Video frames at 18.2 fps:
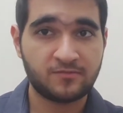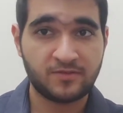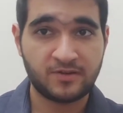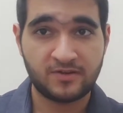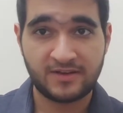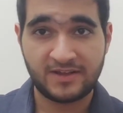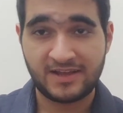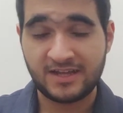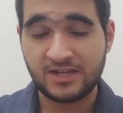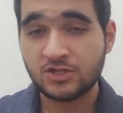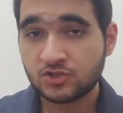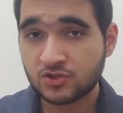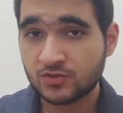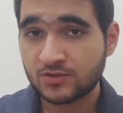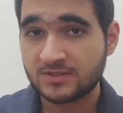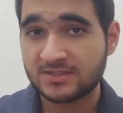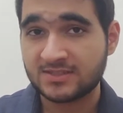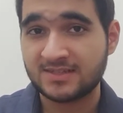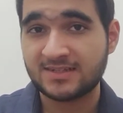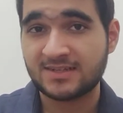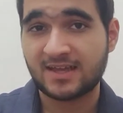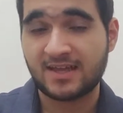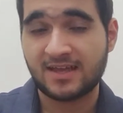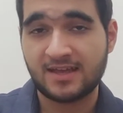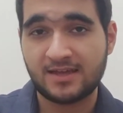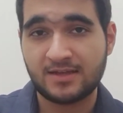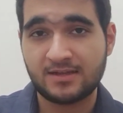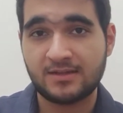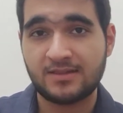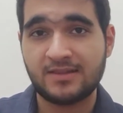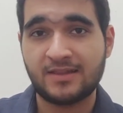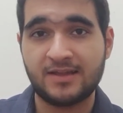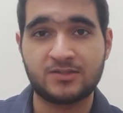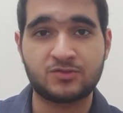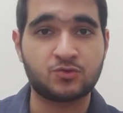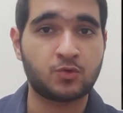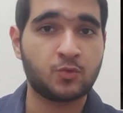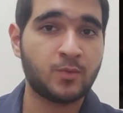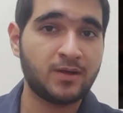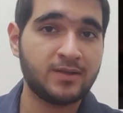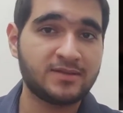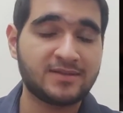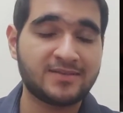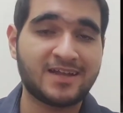very interested in laser welding.